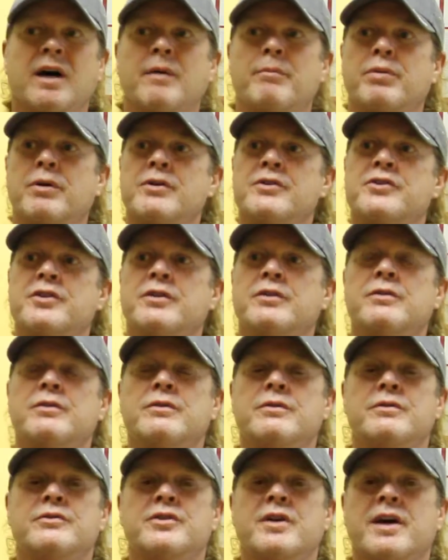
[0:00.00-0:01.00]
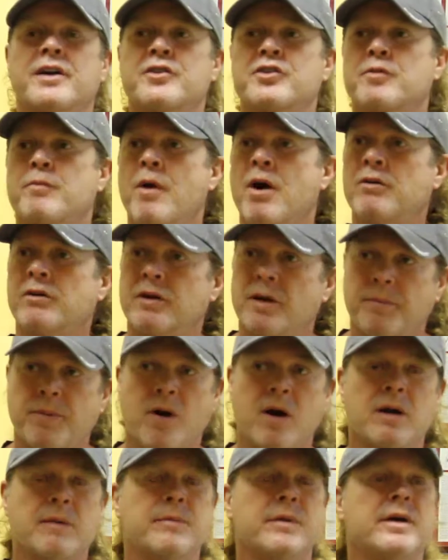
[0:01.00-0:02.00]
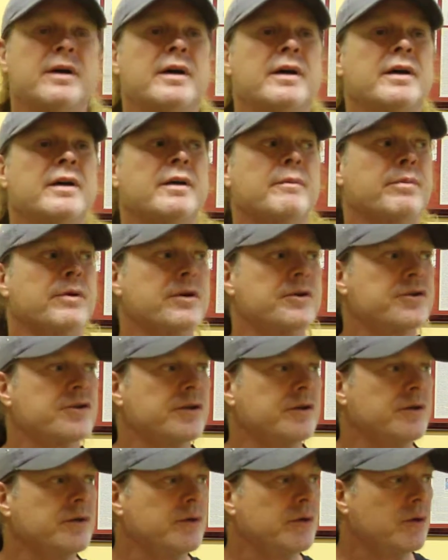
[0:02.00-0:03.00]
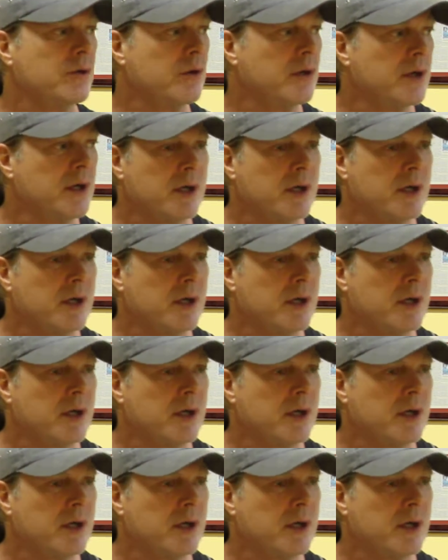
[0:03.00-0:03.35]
person who's got a smaller apartment, a person who,